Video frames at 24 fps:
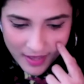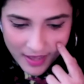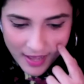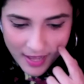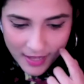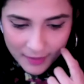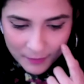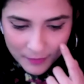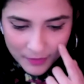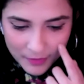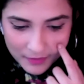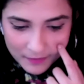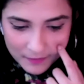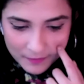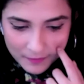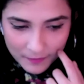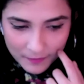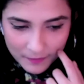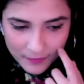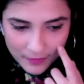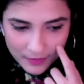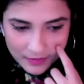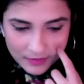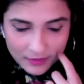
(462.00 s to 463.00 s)
I mean,
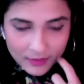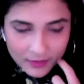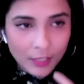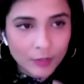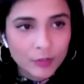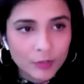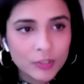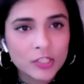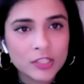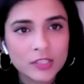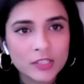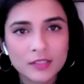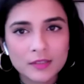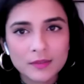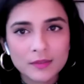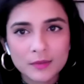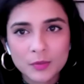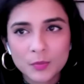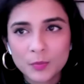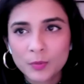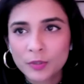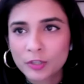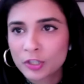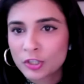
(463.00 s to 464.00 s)
there is
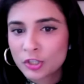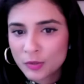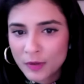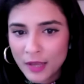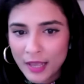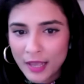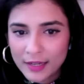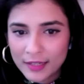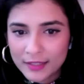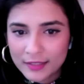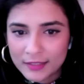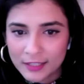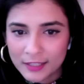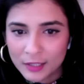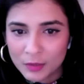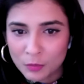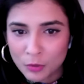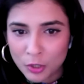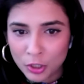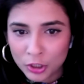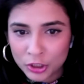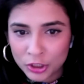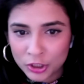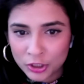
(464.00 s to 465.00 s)
spirituality in
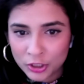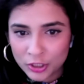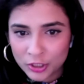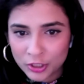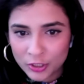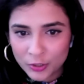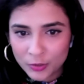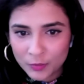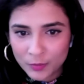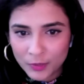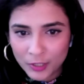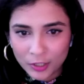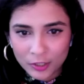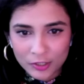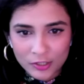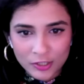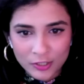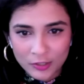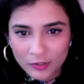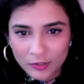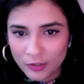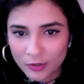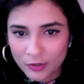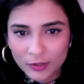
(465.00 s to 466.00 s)
what you do, because,
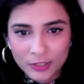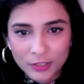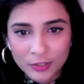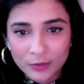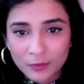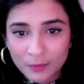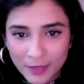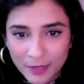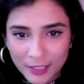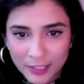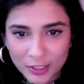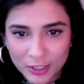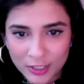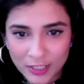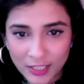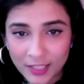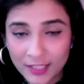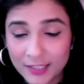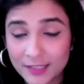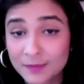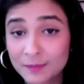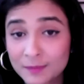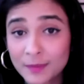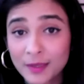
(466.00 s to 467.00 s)
you know, you mentioned that
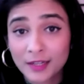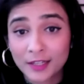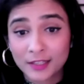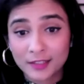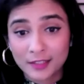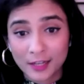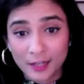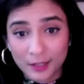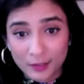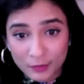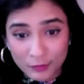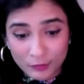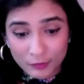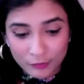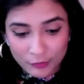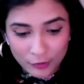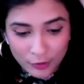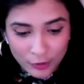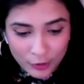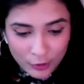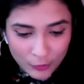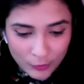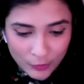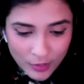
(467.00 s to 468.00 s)
it's meditative for
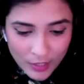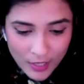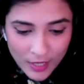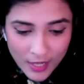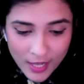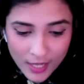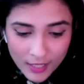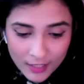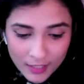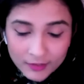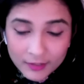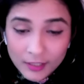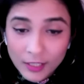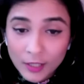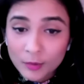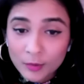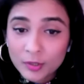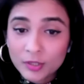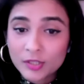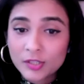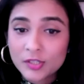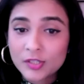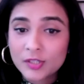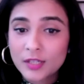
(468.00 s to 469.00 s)
you. There
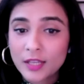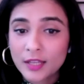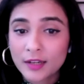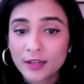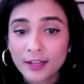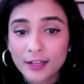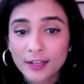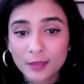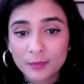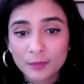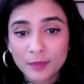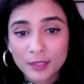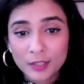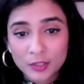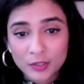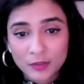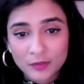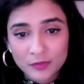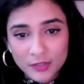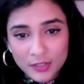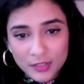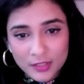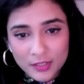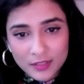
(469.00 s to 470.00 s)
is an element of
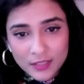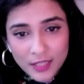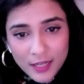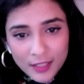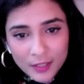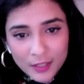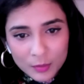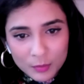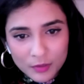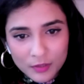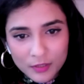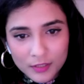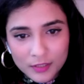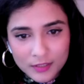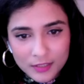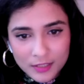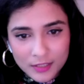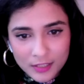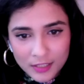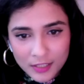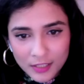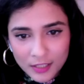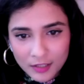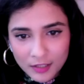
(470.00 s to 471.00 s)

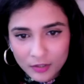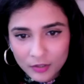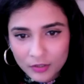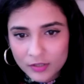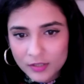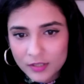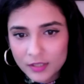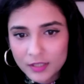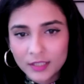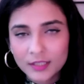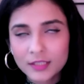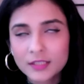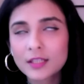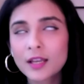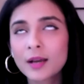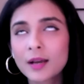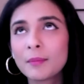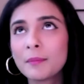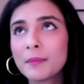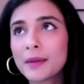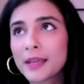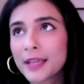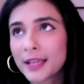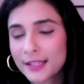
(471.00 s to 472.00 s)
sustainability, because it's
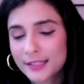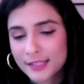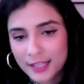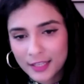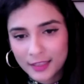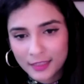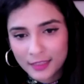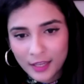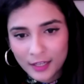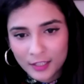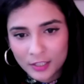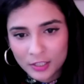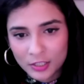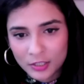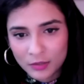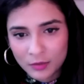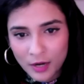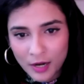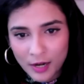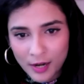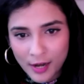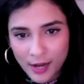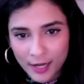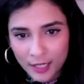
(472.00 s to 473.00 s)
amazing that you
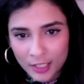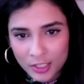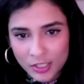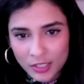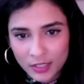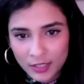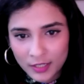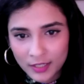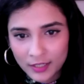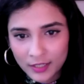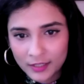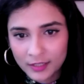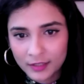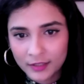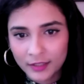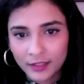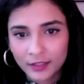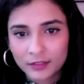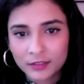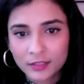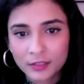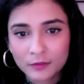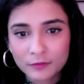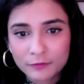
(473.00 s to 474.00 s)
are actually
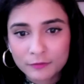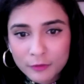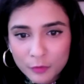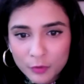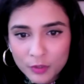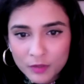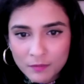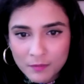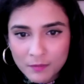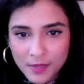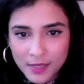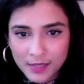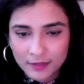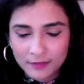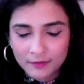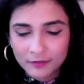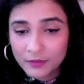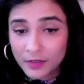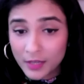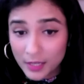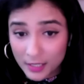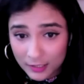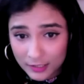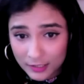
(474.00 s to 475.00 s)
collecting food
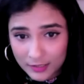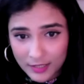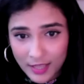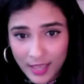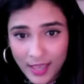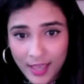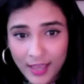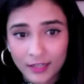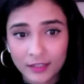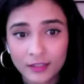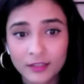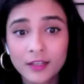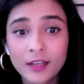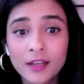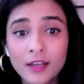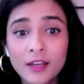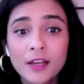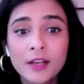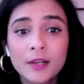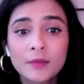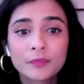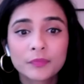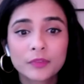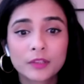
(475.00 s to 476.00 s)
waste and
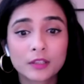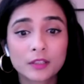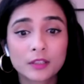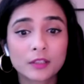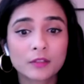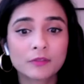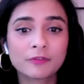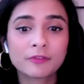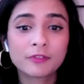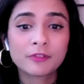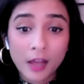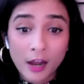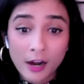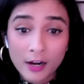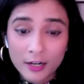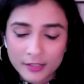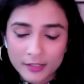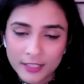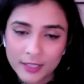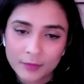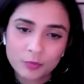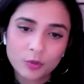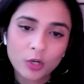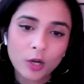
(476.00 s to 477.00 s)
the flowers
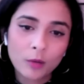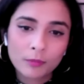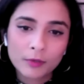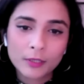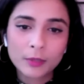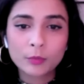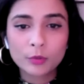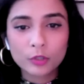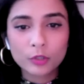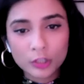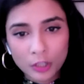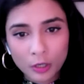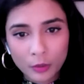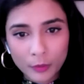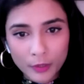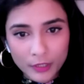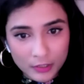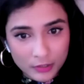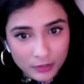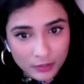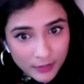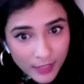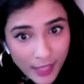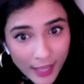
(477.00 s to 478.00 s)
that probably would go
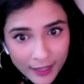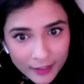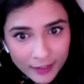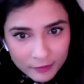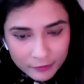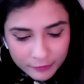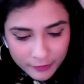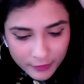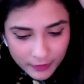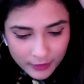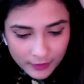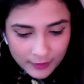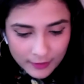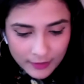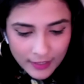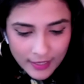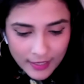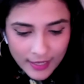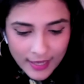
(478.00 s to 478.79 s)
into landfill.